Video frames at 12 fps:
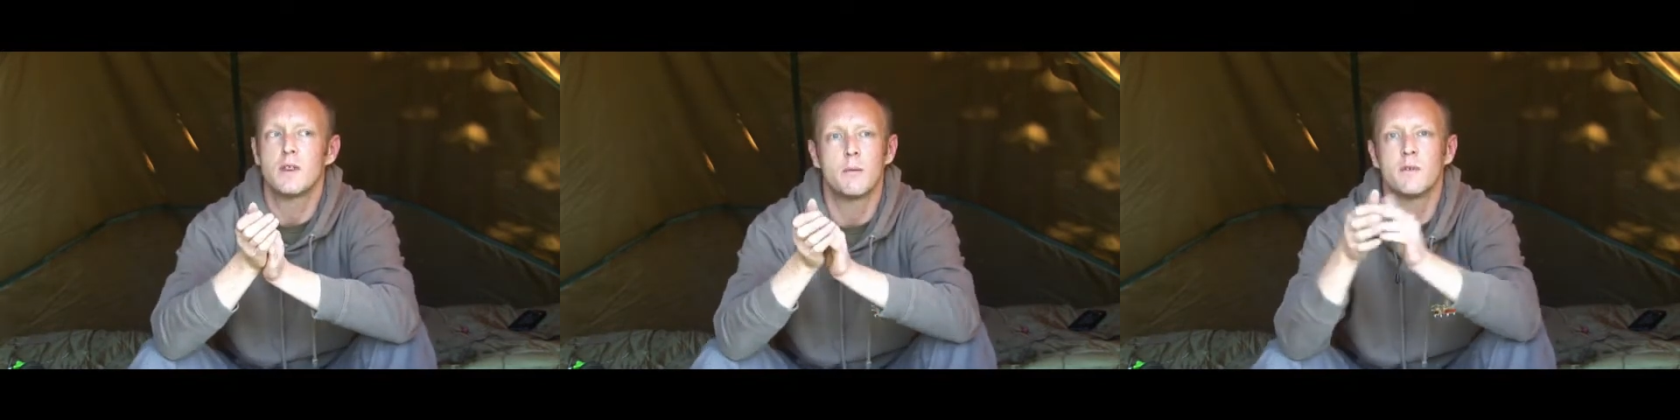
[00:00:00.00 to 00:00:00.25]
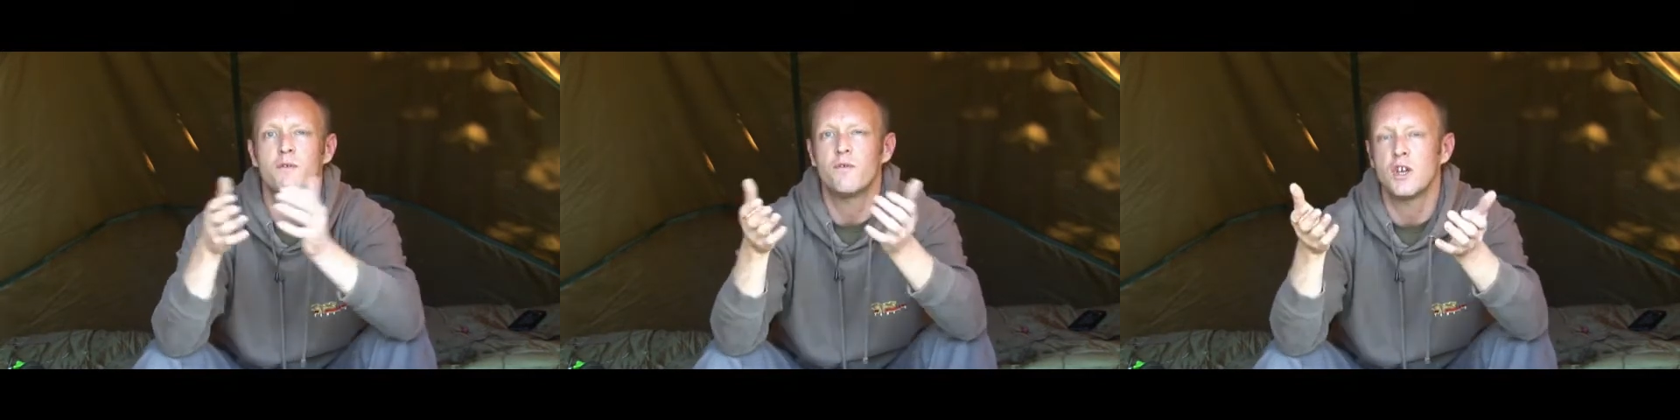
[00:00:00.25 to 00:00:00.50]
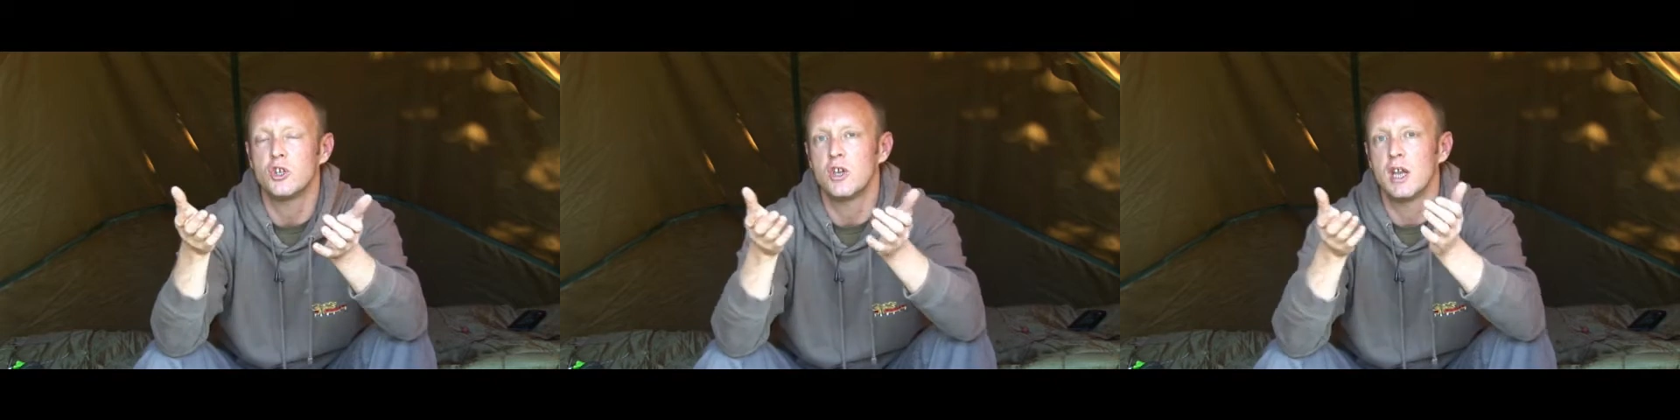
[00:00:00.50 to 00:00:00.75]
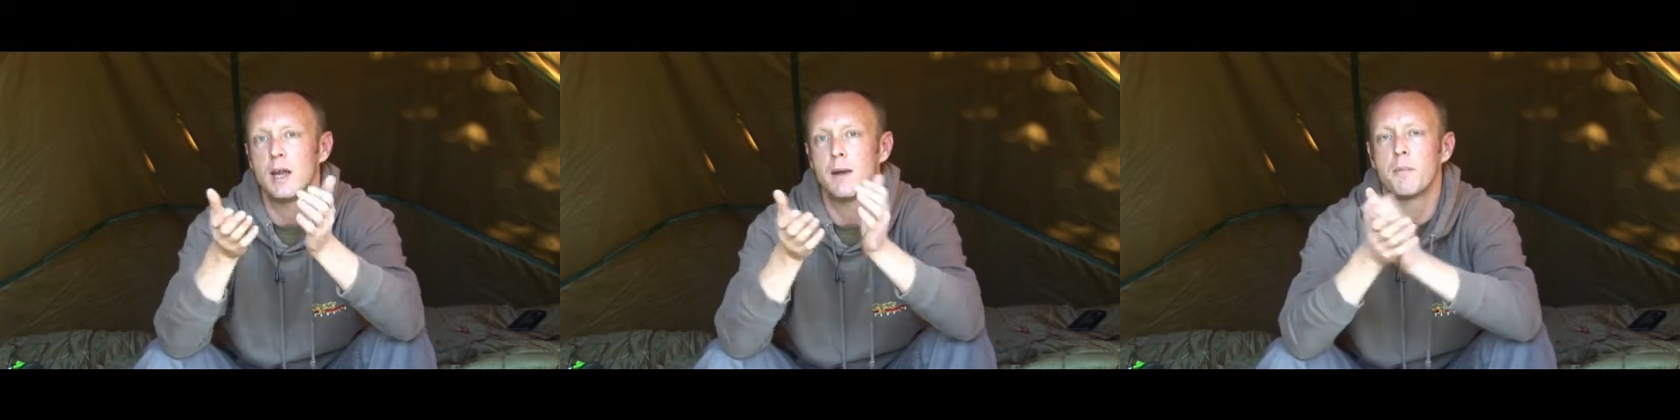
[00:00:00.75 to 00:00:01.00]
I was
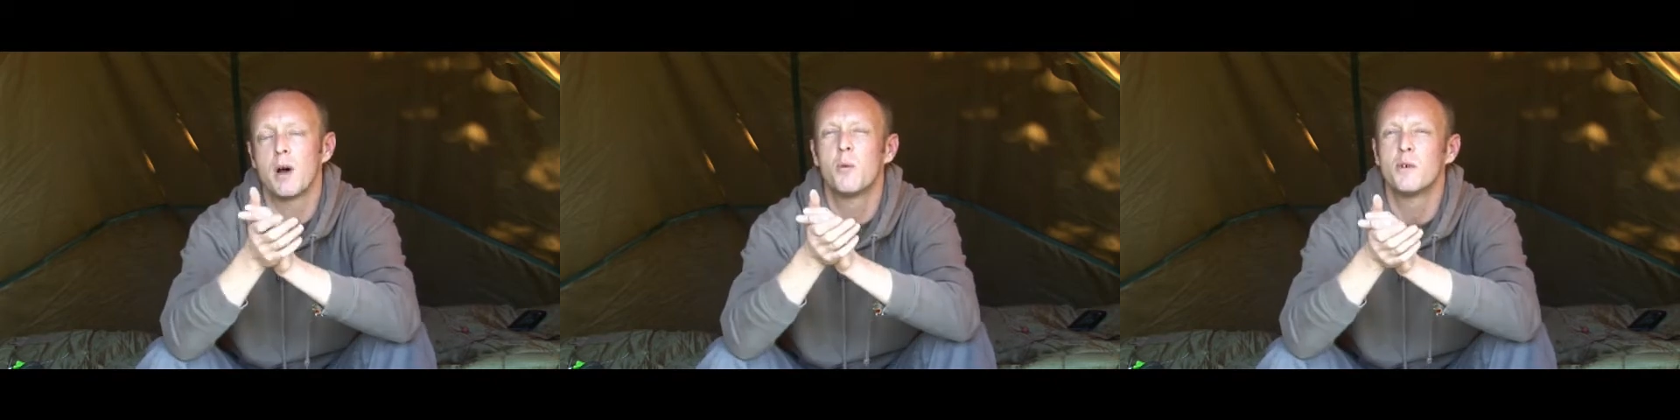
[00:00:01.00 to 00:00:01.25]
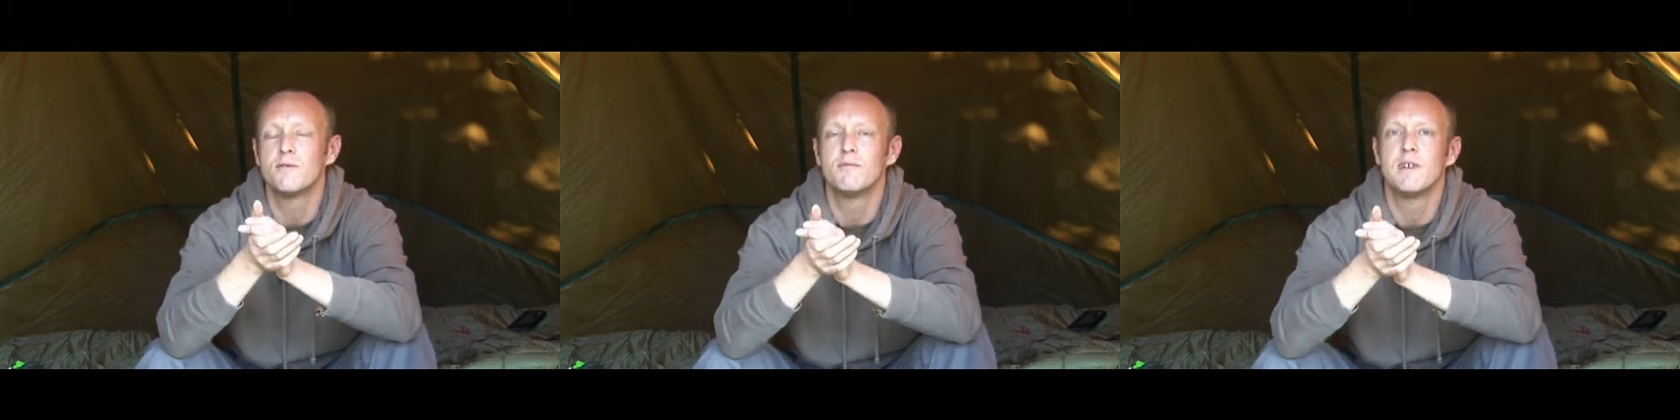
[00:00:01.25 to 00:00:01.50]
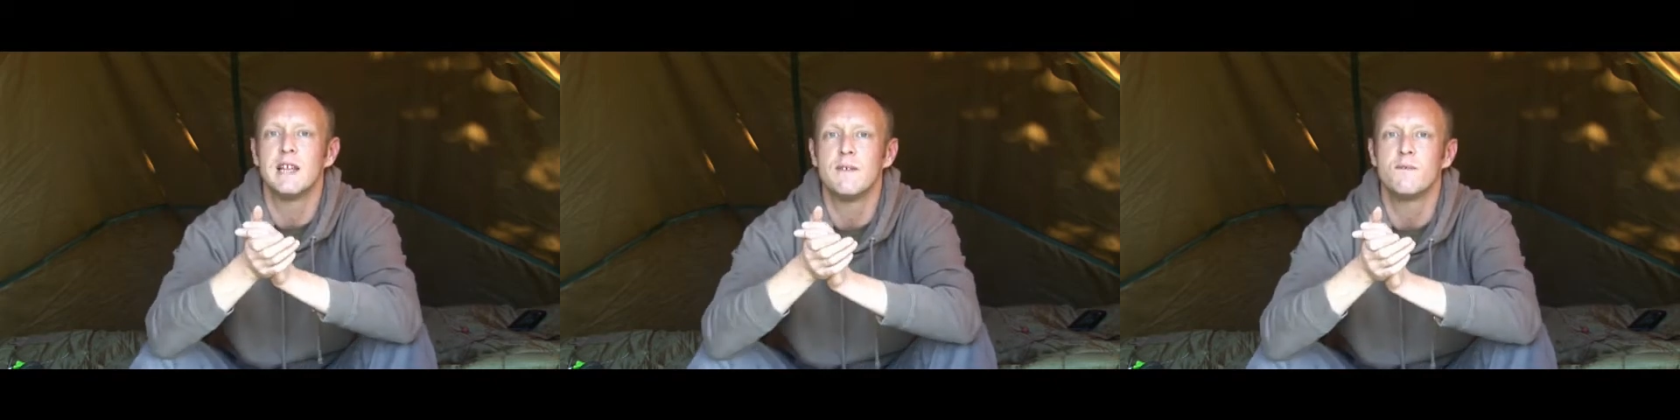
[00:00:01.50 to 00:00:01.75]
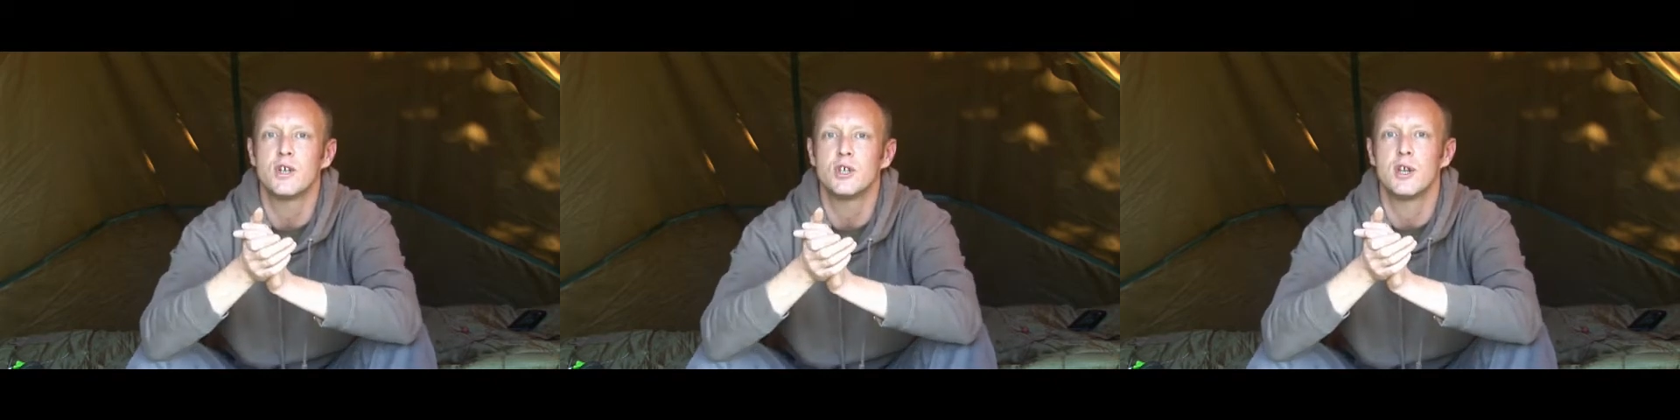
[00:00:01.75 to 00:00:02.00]
fishing it, but I wasn't really
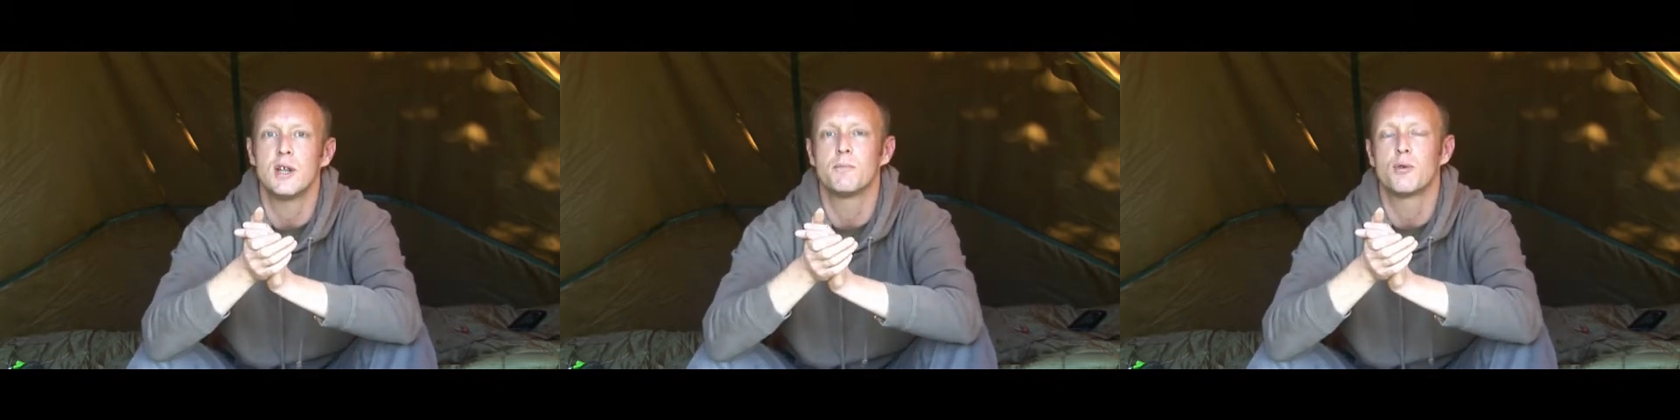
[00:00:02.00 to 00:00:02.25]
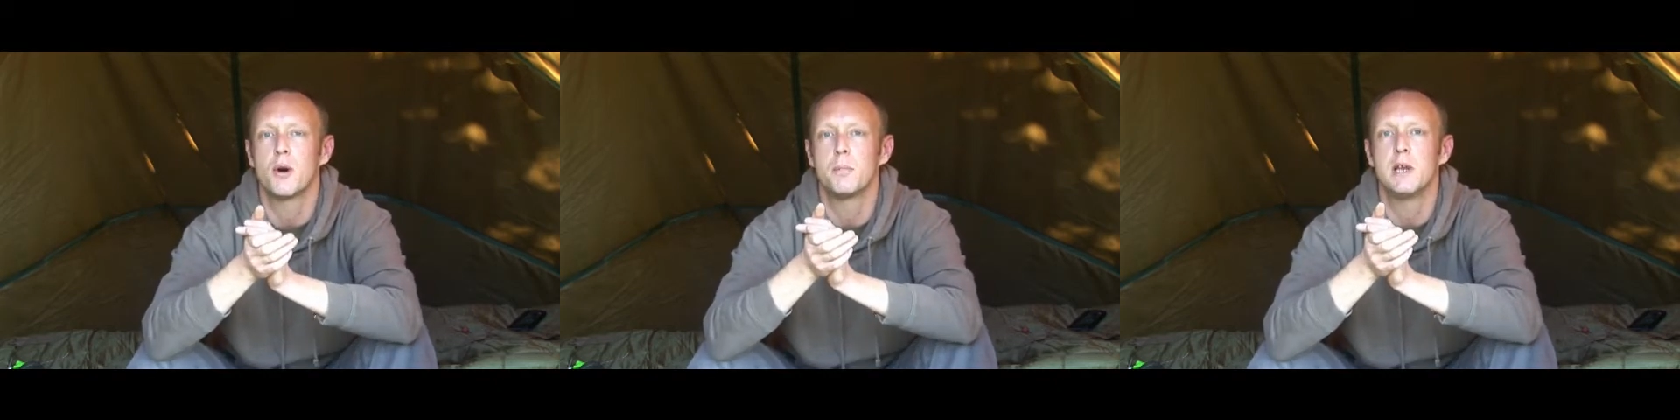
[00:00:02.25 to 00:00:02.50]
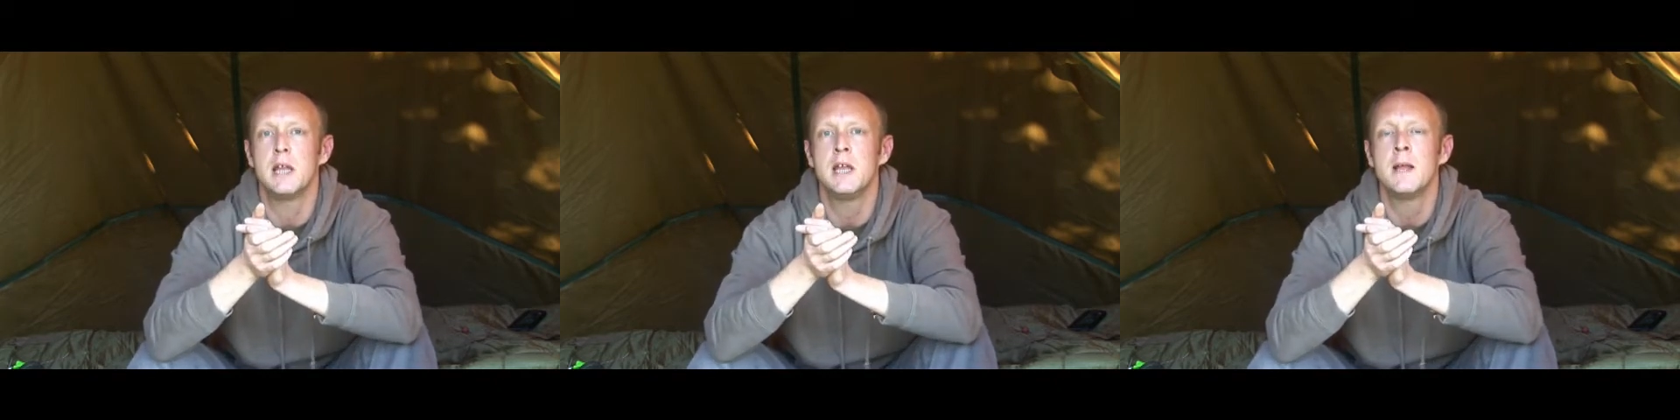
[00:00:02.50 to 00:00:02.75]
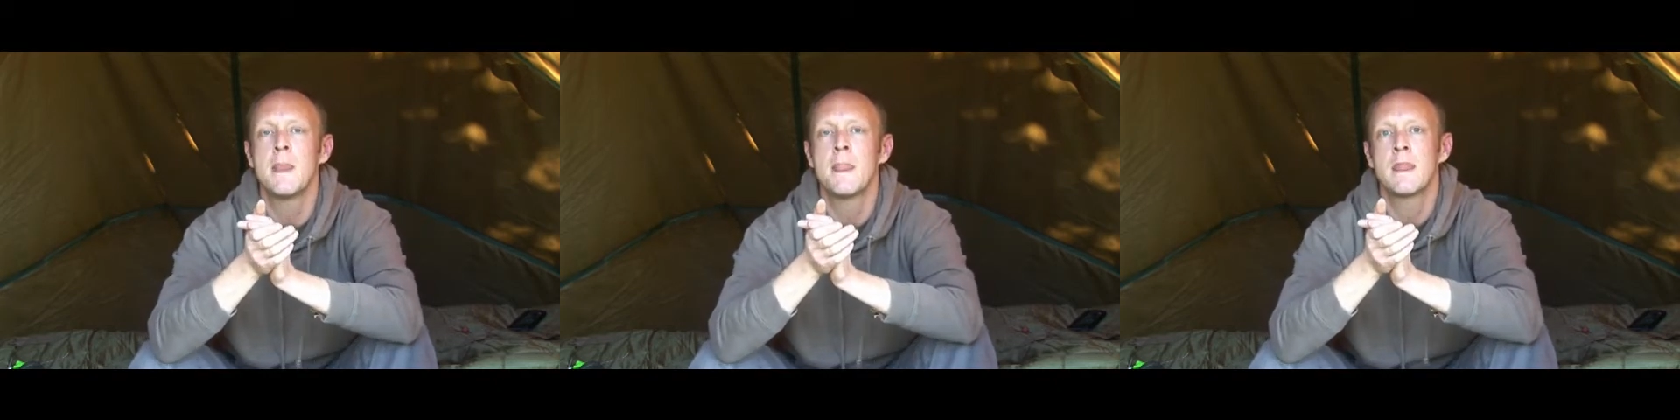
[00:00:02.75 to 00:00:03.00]
fishing it properly.